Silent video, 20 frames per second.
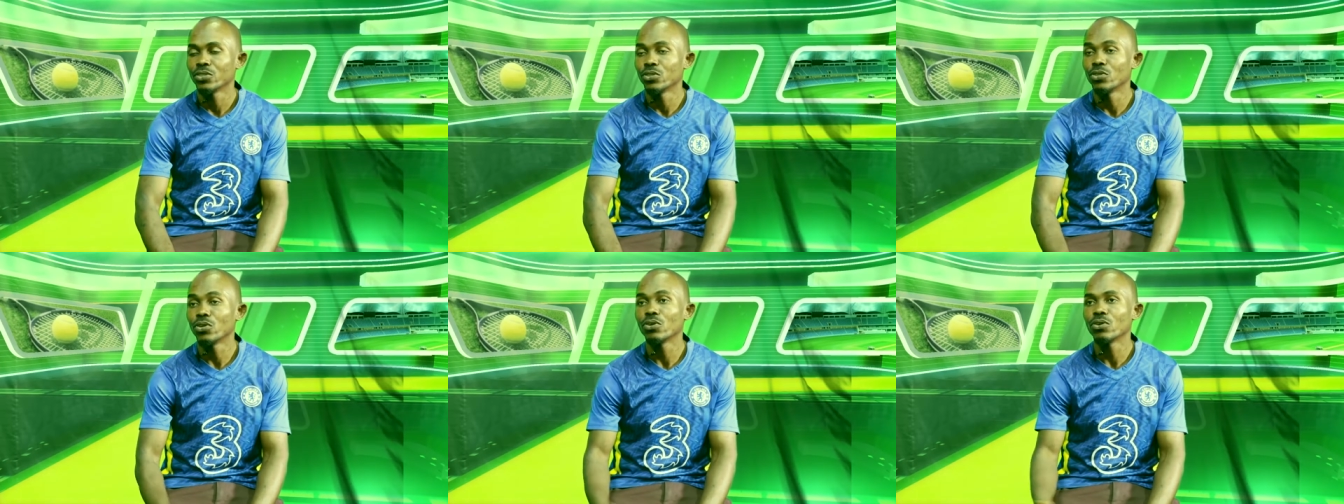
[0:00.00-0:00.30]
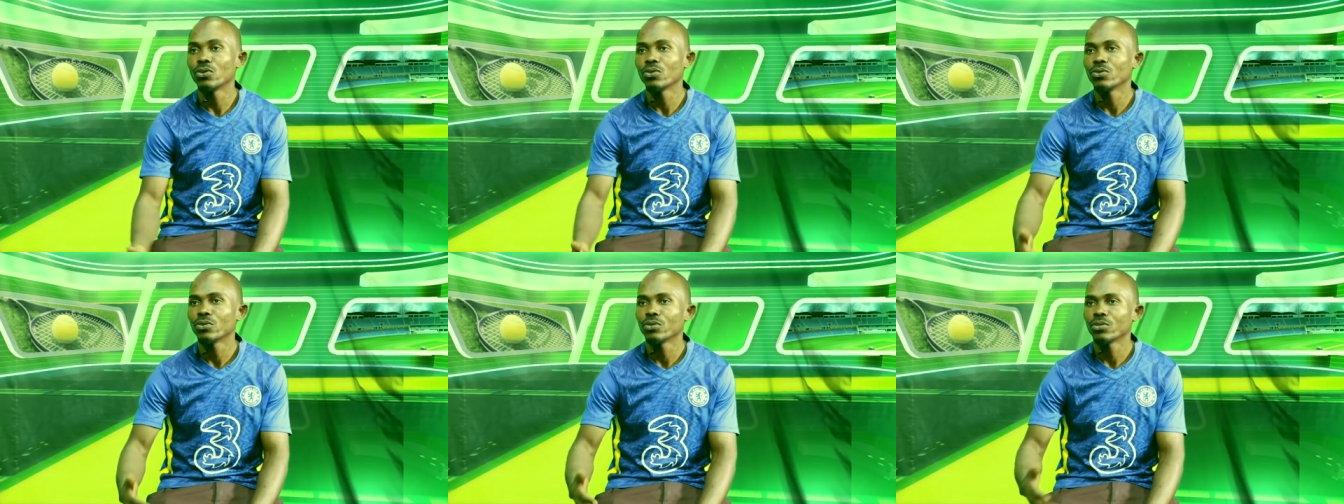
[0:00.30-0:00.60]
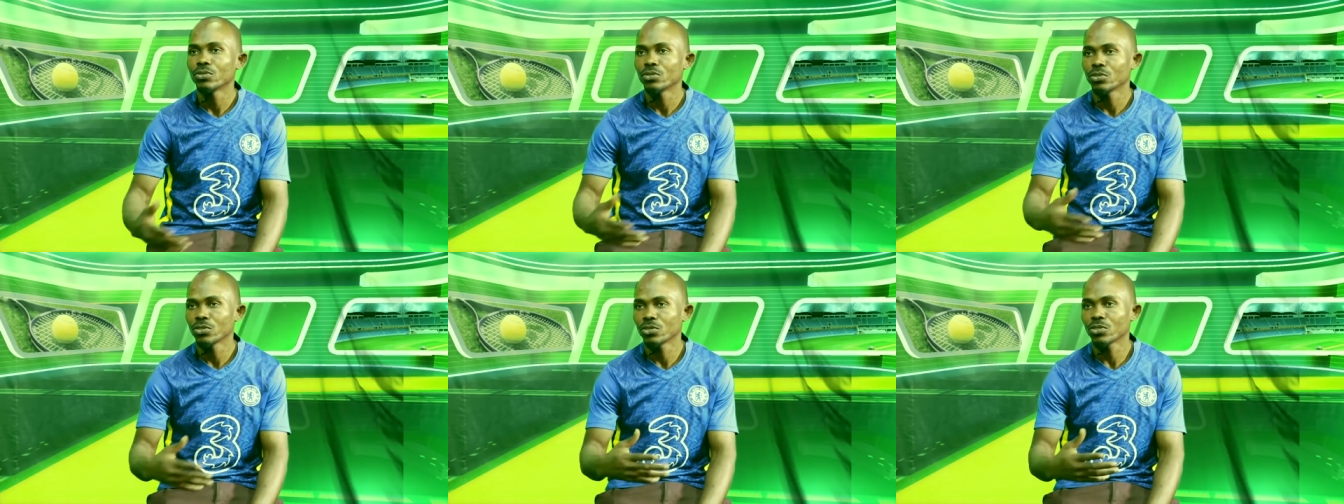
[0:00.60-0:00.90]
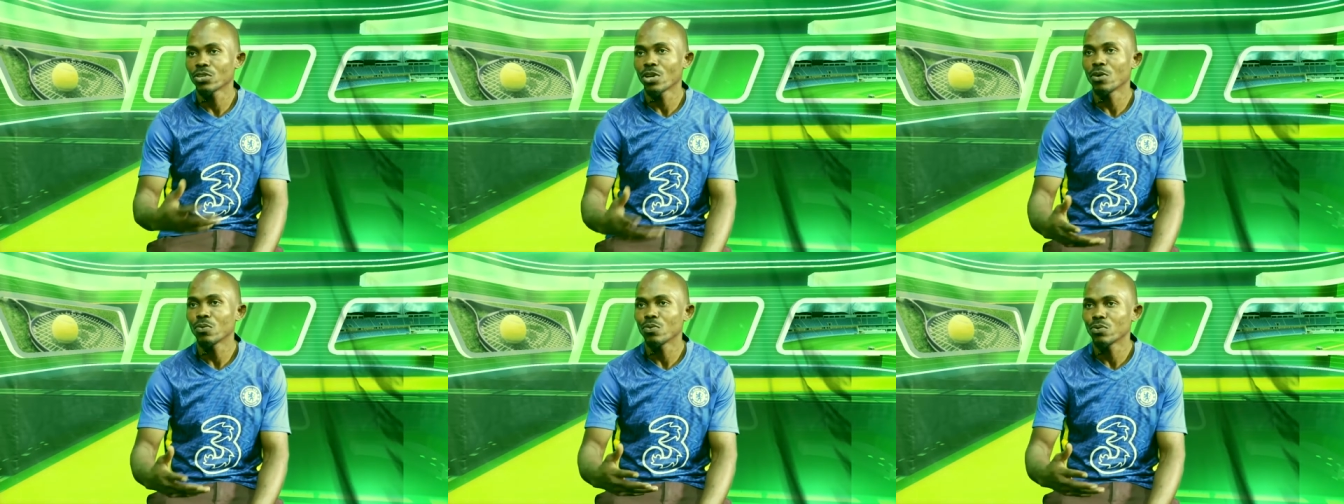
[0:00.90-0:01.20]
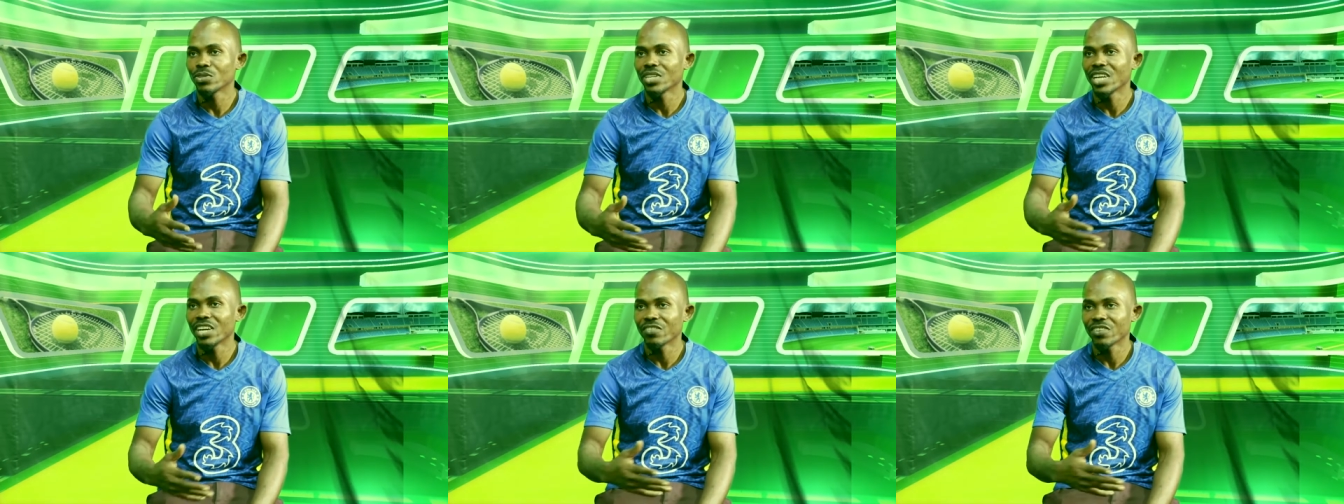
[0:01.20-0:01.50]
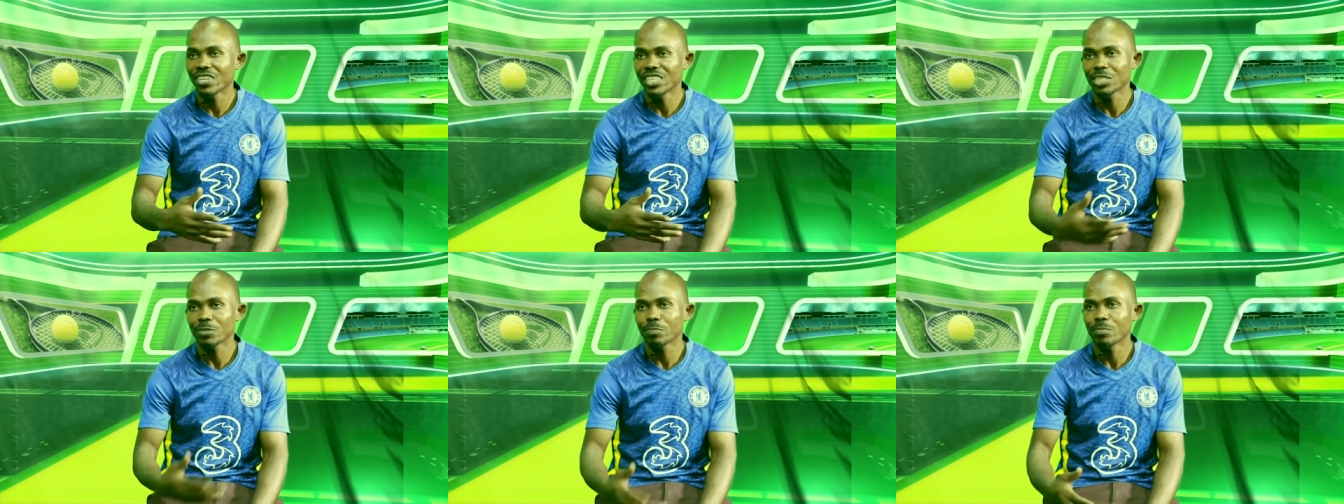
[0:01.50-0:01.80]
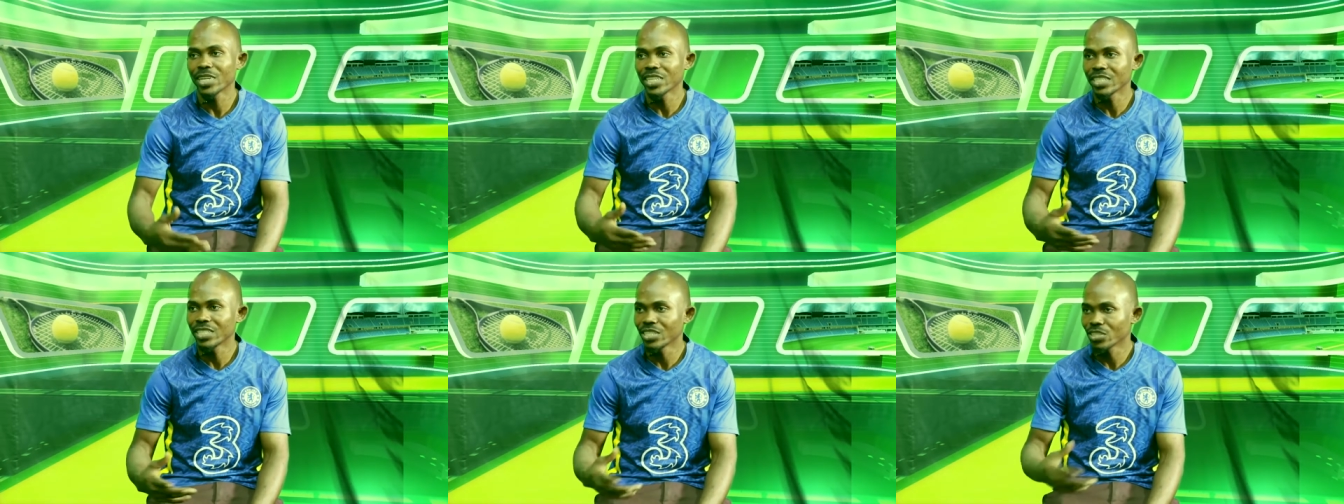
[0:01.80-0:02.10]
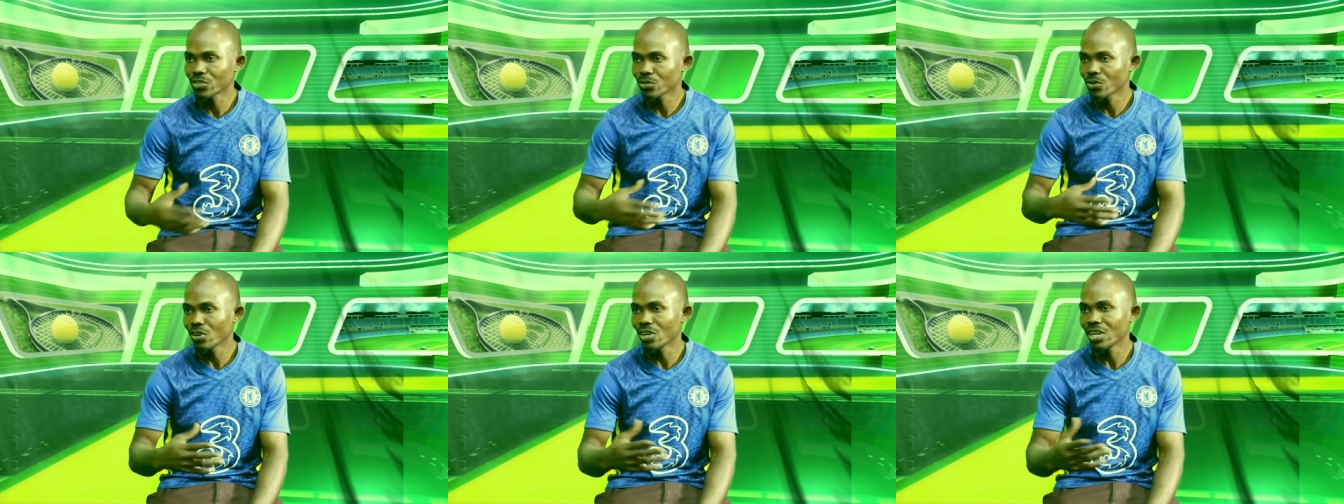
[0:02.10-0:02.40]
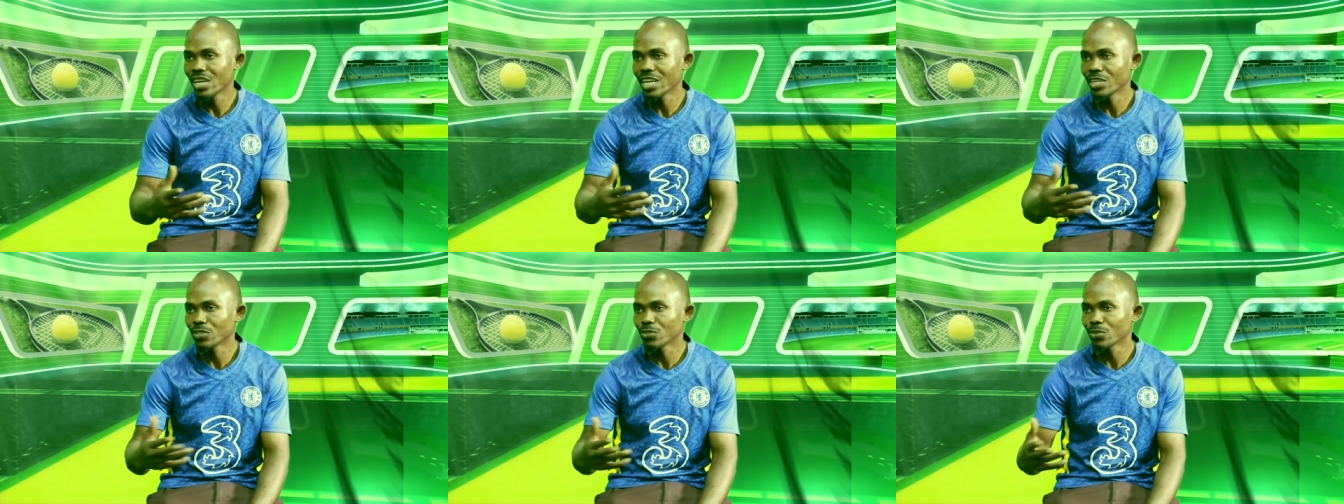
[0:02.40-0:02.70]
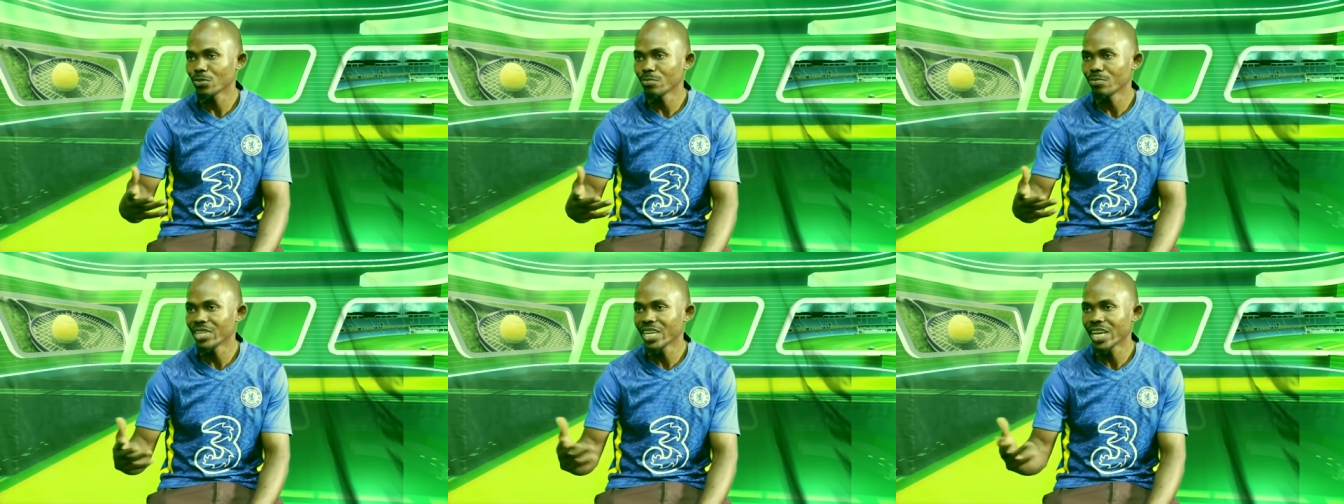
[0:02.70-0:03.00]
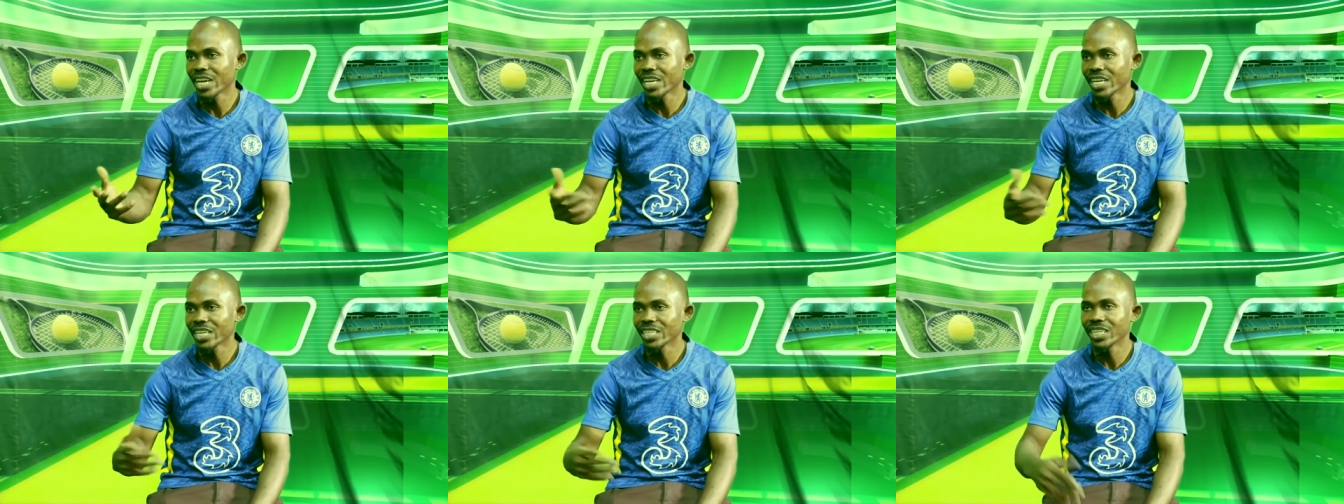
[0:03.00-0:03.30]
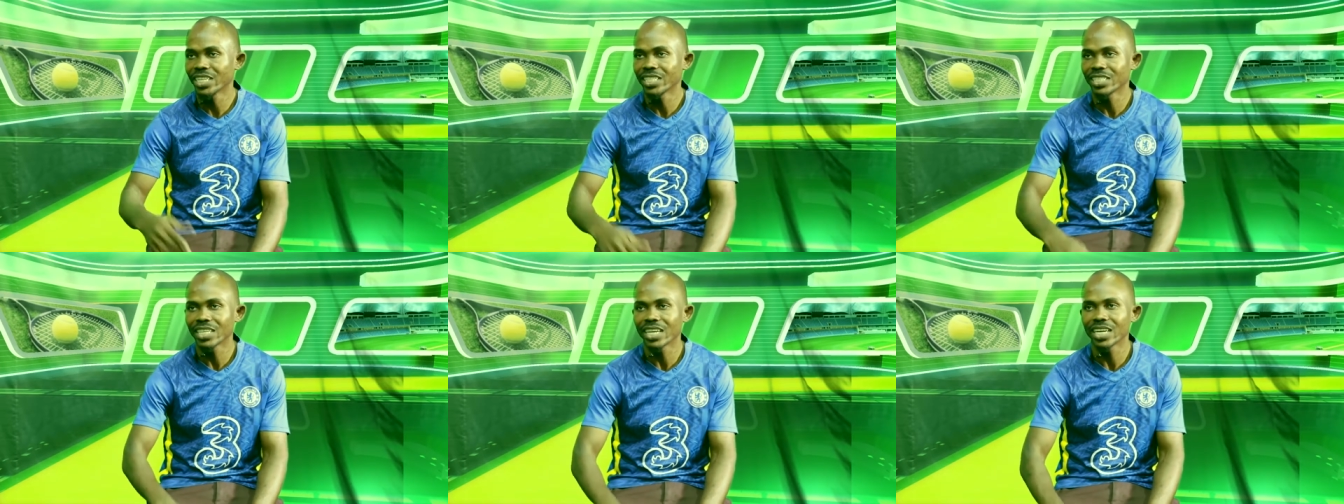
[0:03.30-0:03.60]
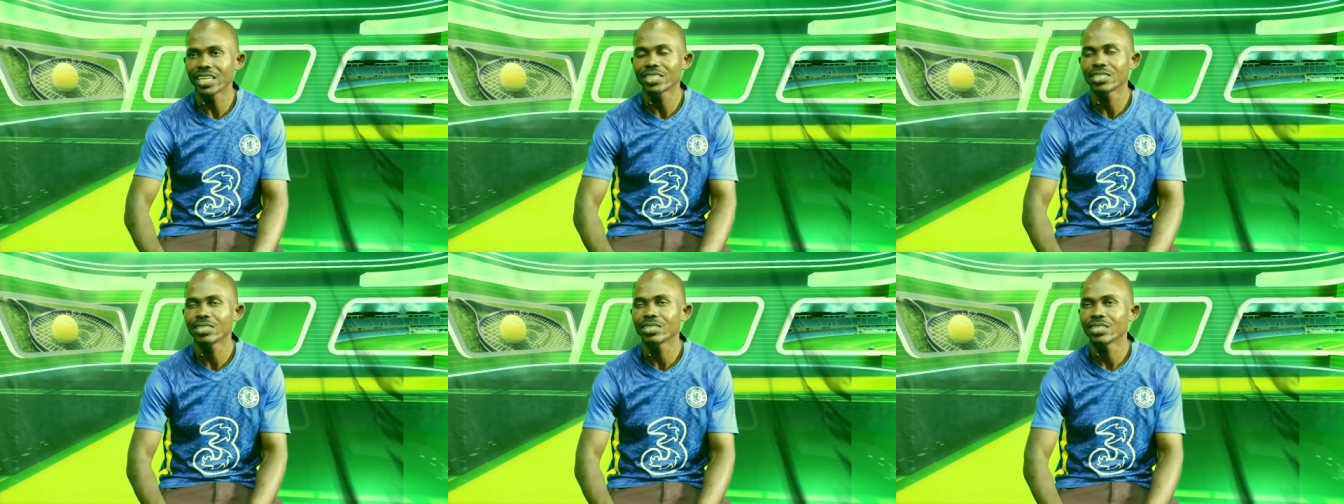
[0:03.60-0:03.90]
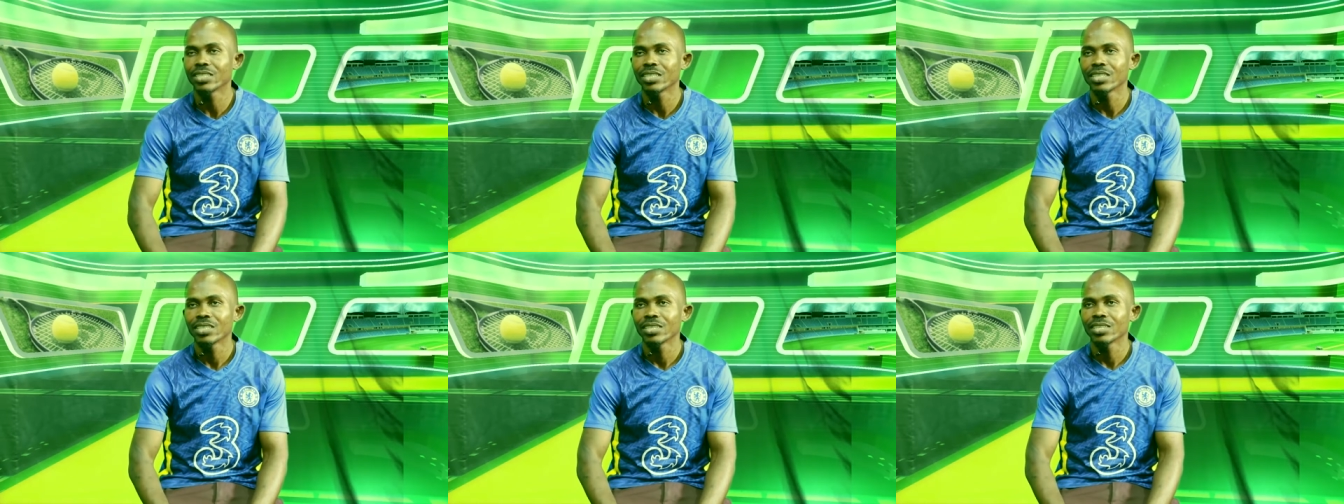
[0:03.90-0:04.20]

though some would have expected the scoreline to be higher than that.